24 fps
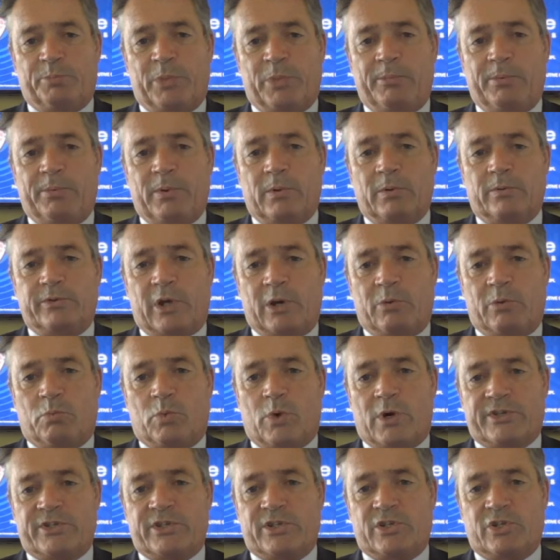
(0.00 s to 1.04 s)
people don't
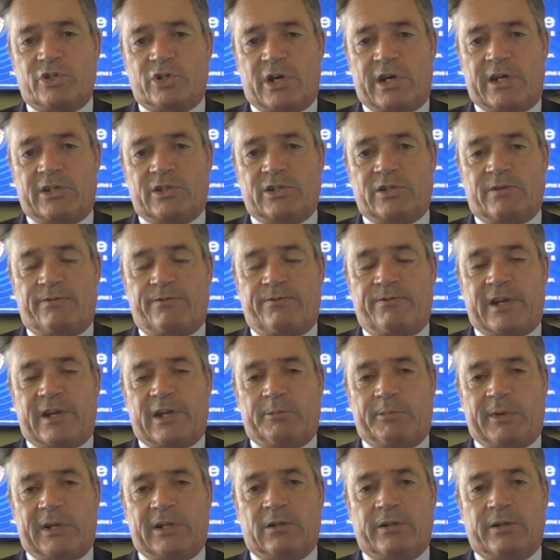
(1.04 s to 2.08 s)
want to change the
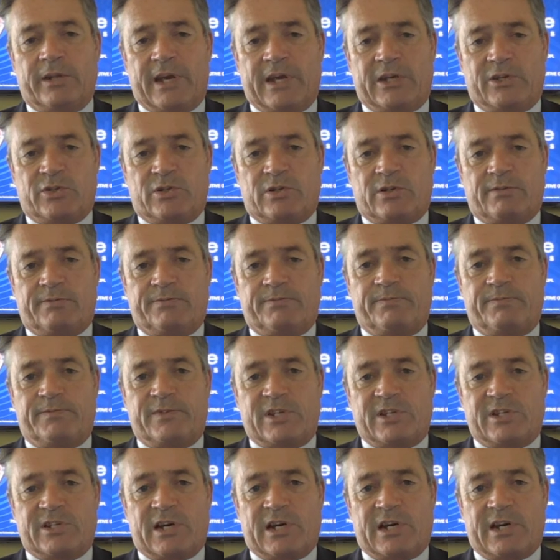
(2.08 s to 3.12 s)
fundamental nature of
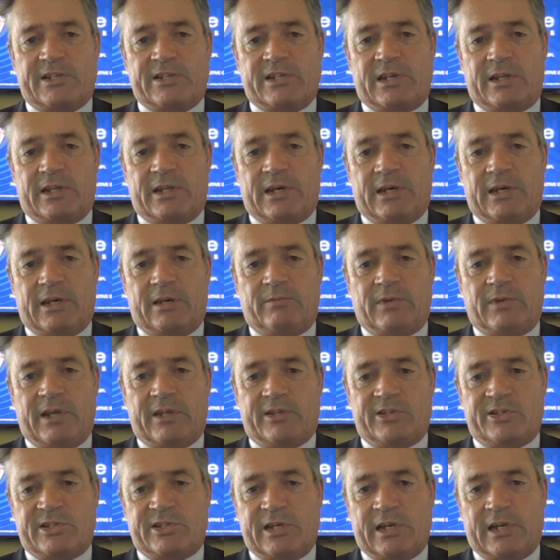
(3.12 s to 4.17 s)
society. They
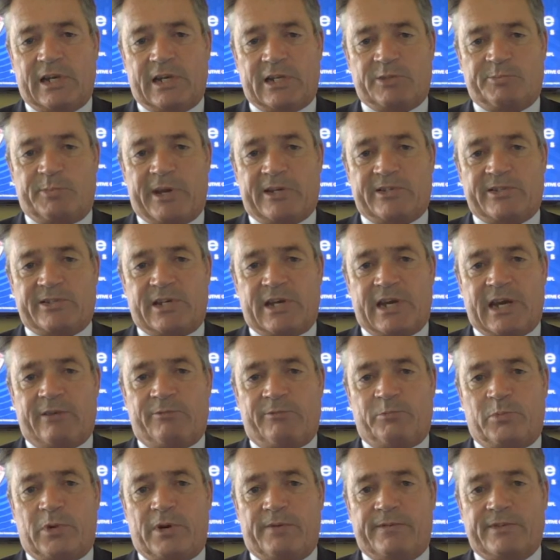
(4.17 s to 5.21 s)
still expect to
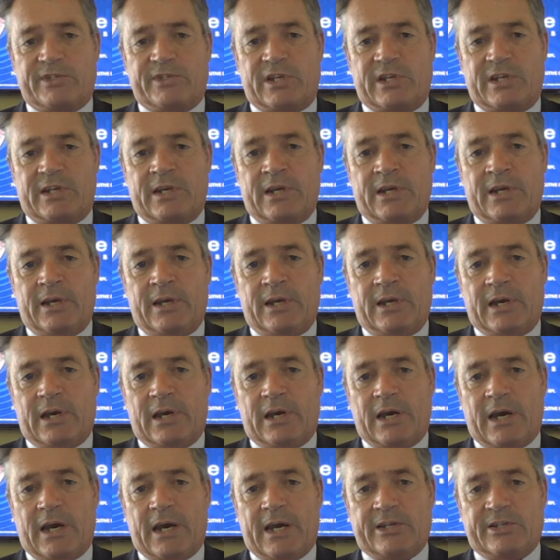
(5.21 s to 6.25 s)
have privacy
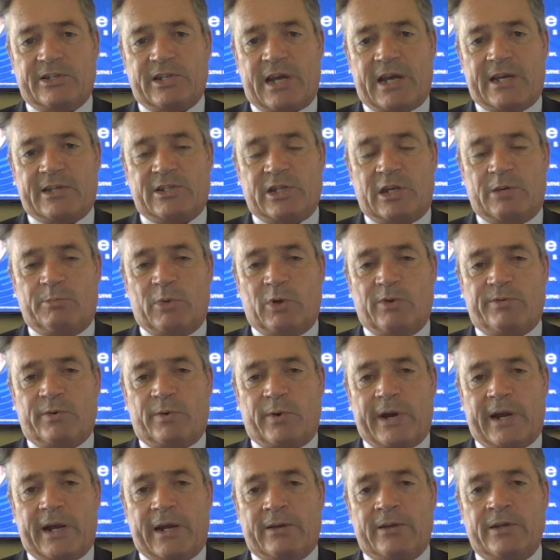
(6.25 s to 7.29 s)
as they move
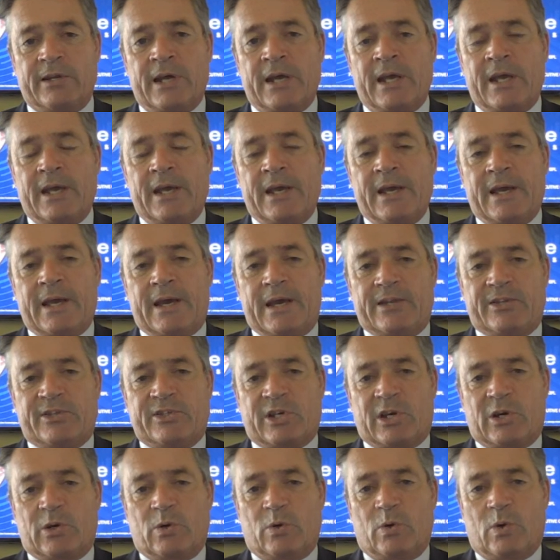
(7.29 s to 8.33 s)
around. And
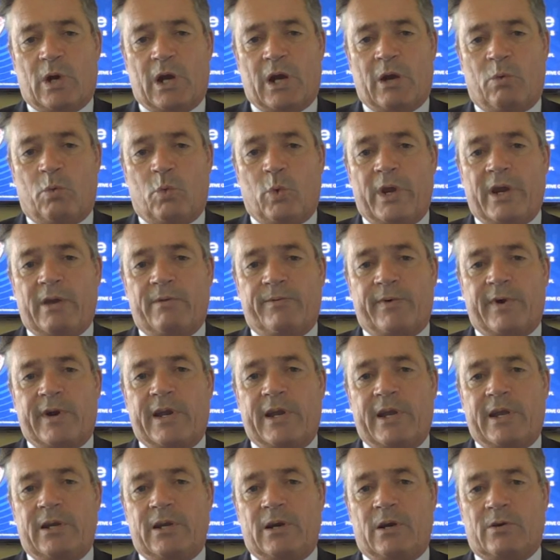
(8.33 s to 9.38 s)
so we are
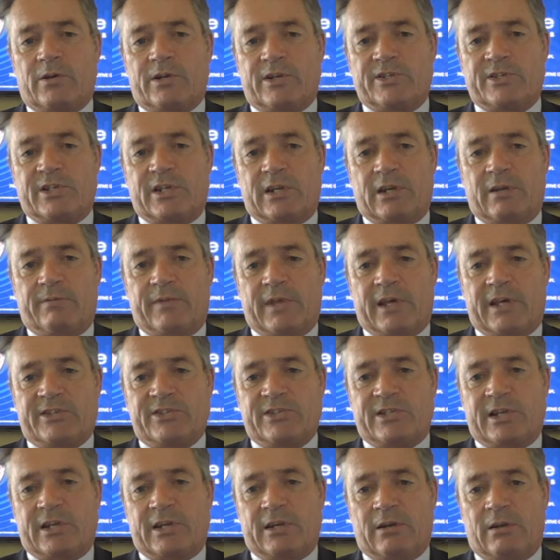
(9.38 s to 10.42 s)
very cognizant of
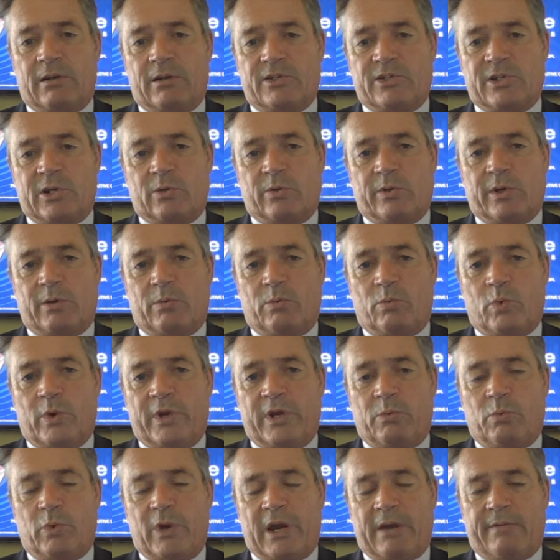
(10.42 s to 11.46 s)
this, and so that
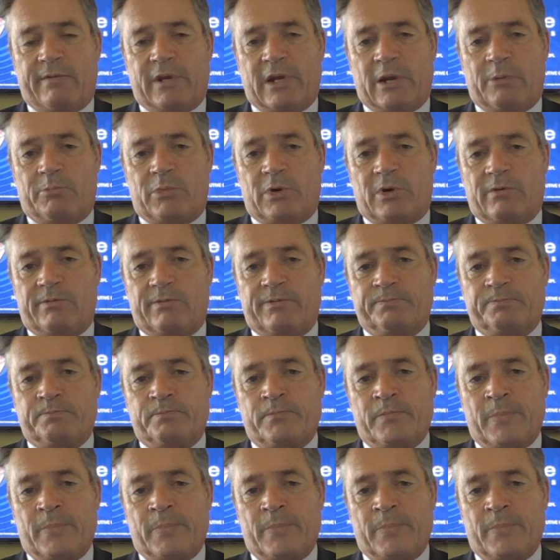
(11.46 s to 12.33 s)
we have a number of